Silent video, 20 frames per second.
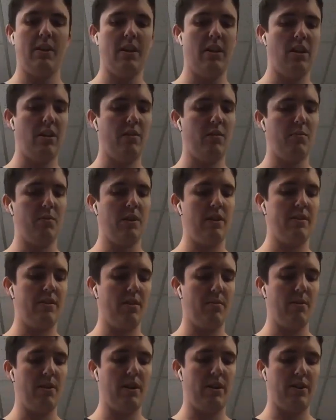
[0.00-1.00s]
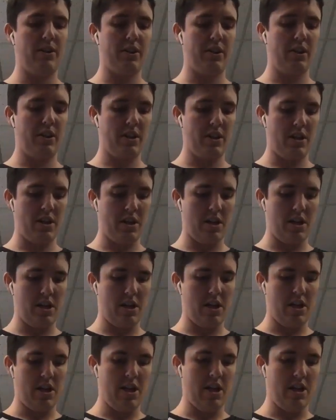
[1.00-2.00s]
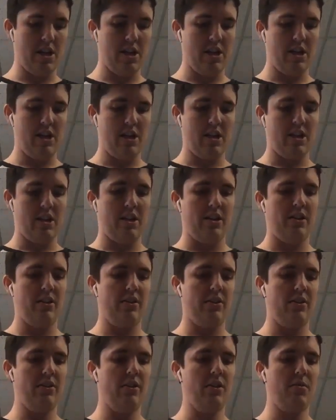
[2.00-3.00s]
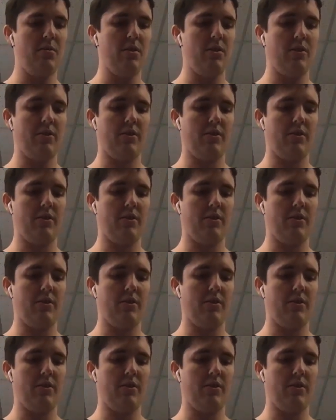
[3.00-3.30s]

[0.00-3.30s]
That's packaging. Show you what it looks